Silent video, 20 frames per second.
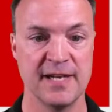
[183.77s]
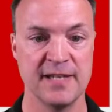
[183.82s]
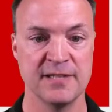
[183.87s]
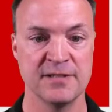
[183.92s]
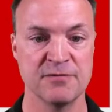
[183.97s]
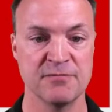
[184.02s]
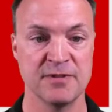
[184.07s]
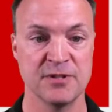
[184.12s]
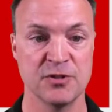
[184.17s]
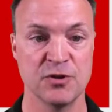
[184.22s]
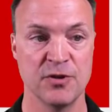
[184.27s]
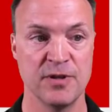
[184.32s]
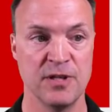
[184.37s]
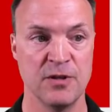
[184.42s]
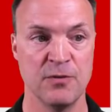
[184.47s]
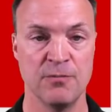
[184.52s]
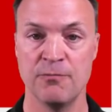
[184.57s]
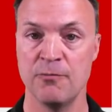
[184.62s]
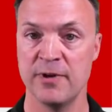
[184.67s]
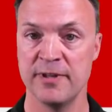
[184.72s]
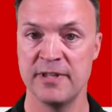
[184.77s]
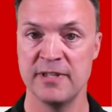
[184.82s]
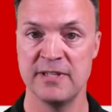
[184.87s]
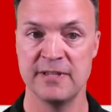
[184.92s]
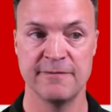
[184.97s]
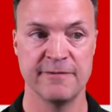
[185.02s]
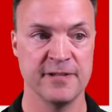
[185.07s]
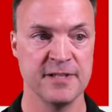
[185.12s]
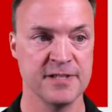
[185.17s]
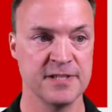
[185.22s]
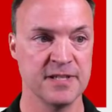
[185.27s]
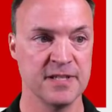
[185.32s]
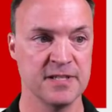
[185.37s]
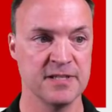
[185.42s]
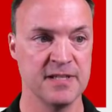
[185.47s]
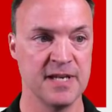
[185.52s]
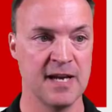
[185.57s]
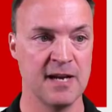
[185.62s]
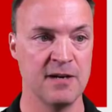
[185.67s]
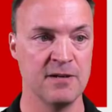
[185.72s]
Slides to show you what the difference
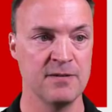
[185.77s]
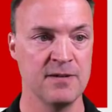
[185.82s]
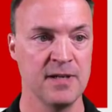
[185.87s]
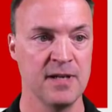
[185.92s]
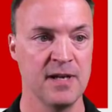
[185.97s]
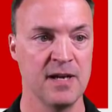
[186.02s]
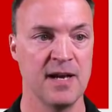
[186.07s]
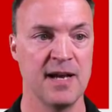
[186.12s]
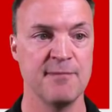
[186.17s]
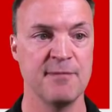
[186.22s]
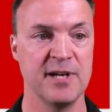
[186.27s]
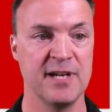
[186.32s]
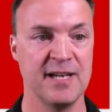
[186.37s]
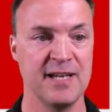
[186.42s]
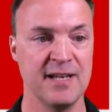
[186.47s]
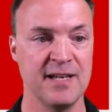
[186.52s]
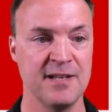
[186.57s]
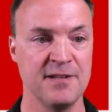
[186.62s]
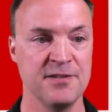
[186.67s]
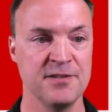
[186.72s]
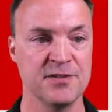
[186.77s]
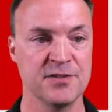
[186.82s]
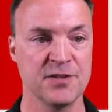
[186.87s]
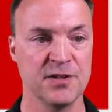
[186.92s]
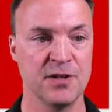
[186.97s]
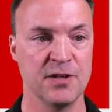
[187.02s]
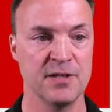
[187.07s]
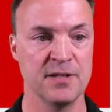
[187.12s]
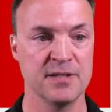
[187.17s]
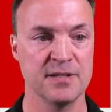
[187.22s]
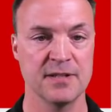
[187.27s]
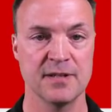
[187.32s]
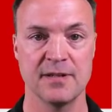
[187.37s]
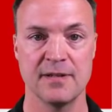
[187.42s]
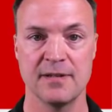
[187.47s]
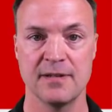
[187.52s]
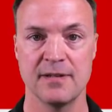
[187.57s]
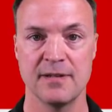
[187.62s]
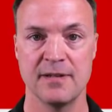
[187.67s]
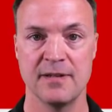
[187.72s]
is now. I'm gonna insert
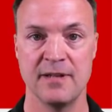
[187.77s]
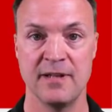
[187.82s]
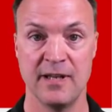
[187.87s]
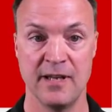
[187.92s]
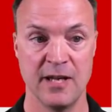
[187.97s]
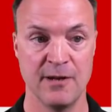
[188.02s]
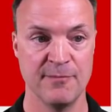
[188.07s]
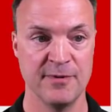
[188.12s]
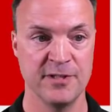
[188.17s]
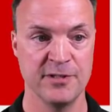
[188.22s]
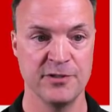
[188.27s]
the